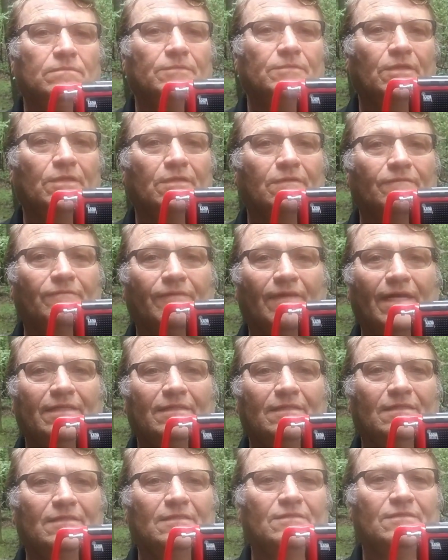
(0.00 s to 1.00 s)
You can
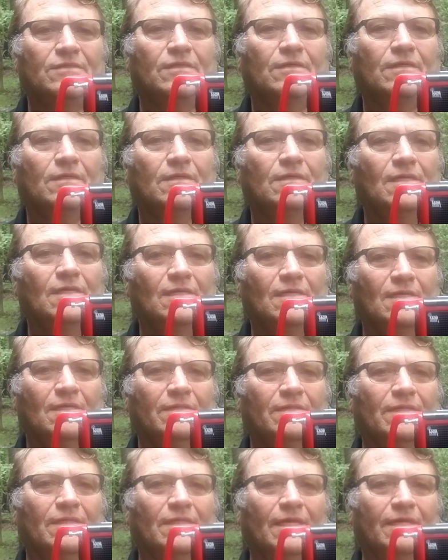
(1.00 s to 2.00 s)
find these. They're
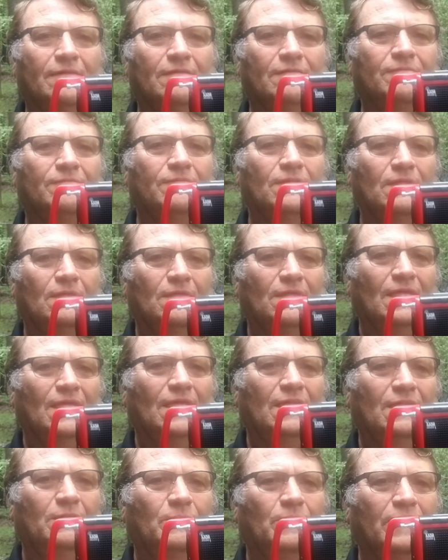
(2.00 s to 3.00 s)
like
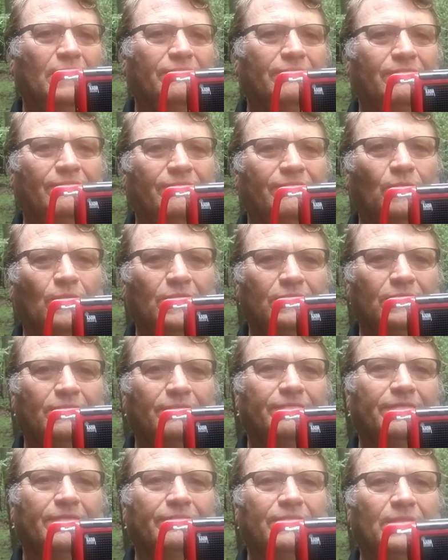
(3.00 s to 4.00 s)
anywhere from 40
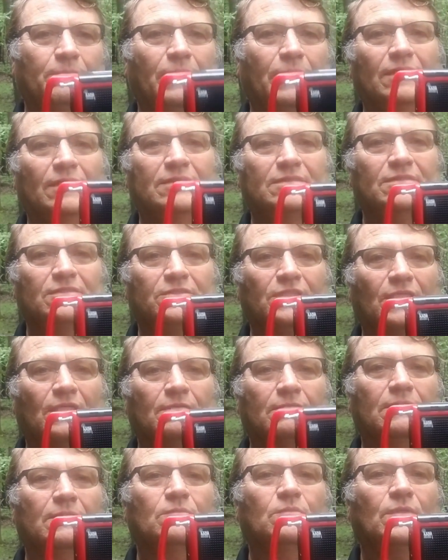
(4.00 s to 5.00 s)
to 50 bucks is
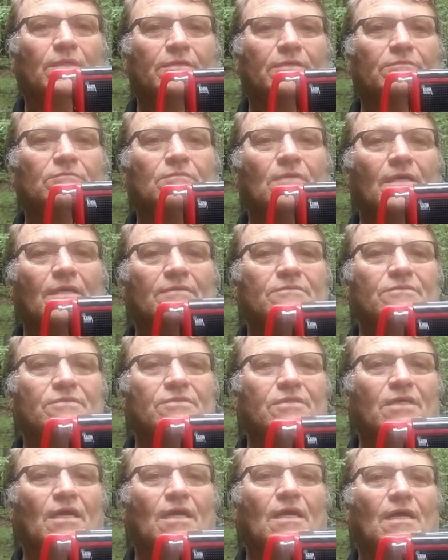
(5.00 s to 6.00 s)
generally what it
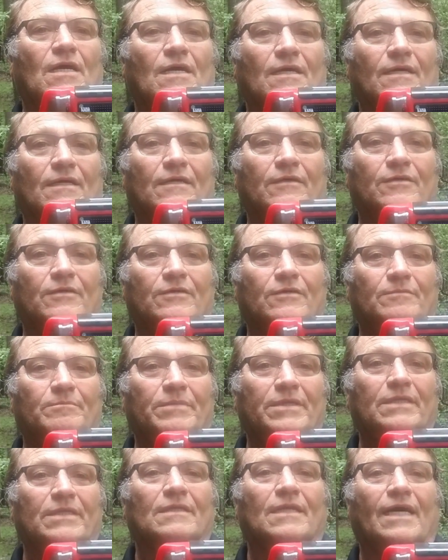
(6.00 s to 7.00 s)
runs. It
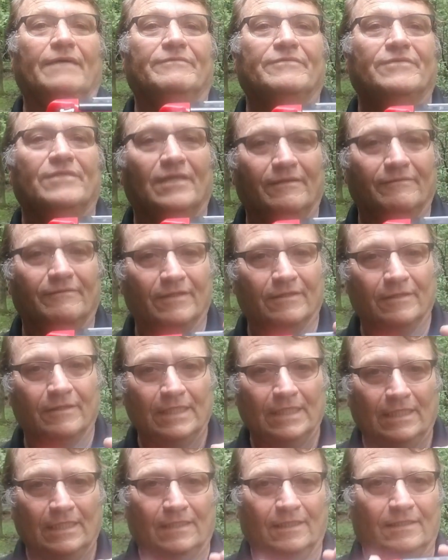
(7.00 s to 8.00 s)
could be a lifesaver.
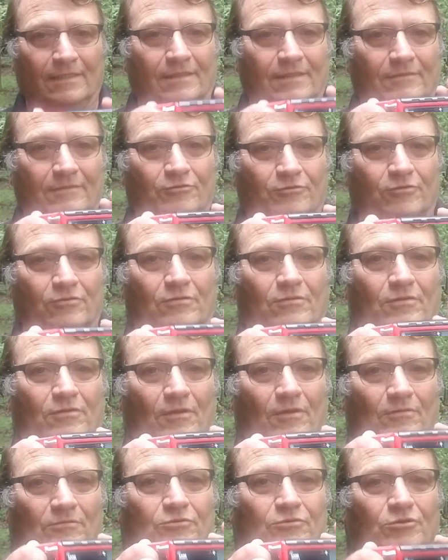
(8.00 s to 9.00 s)

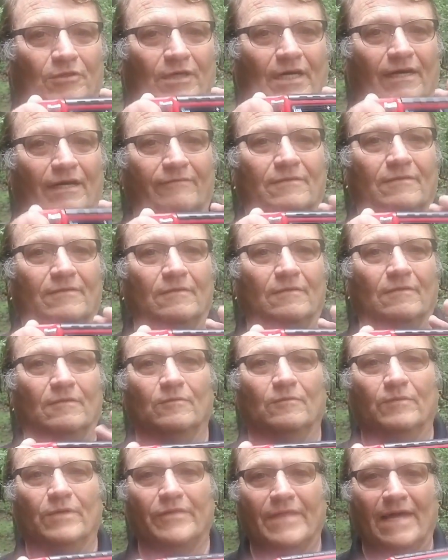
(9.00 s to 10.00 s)
Don't travel
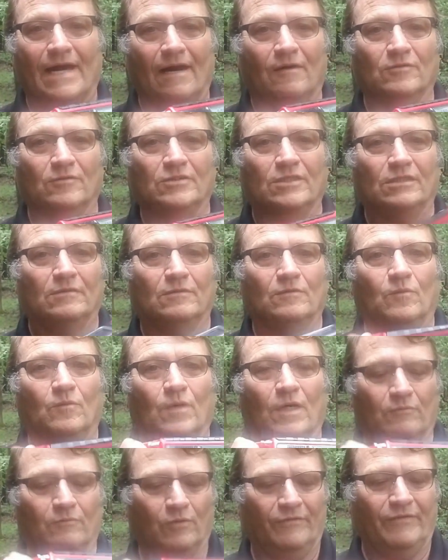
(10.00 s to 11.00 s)
without
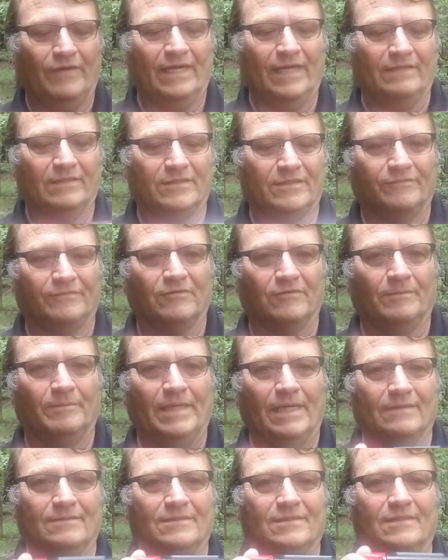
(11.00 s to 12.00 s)
one. We've had this for
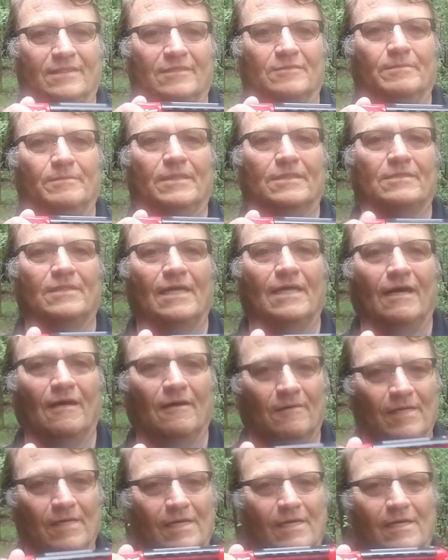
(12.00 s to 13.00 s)
about 6 months
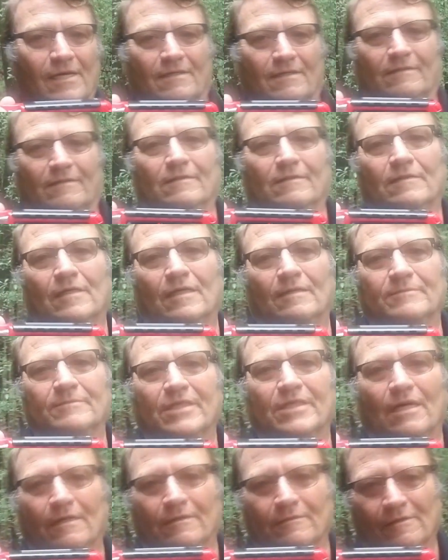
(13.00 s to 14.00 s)
now. The
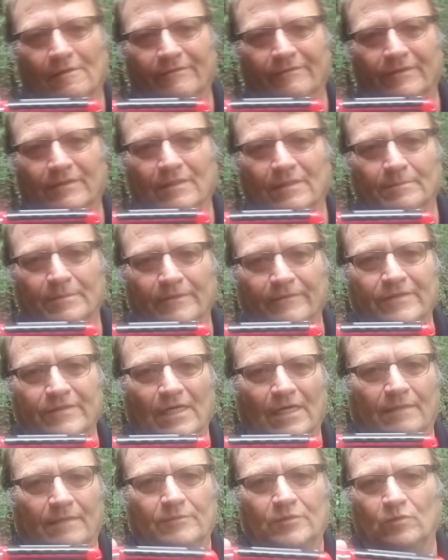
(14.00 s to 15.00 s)
alarm's gone off a number of
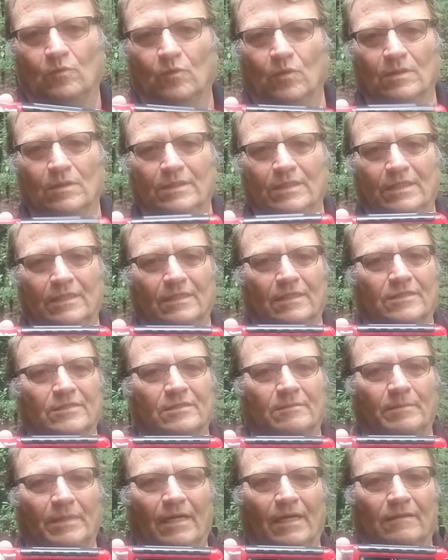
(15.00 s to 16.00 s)
times warning
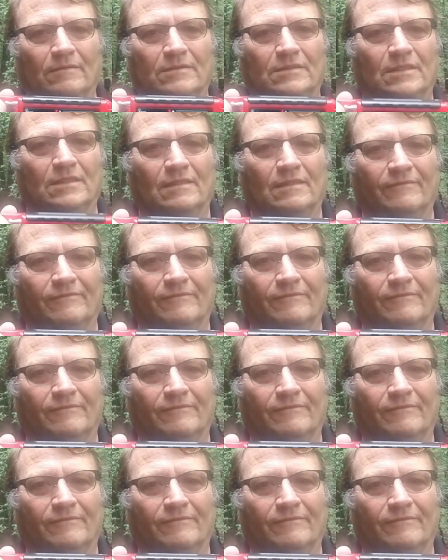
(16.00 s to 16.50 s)
us about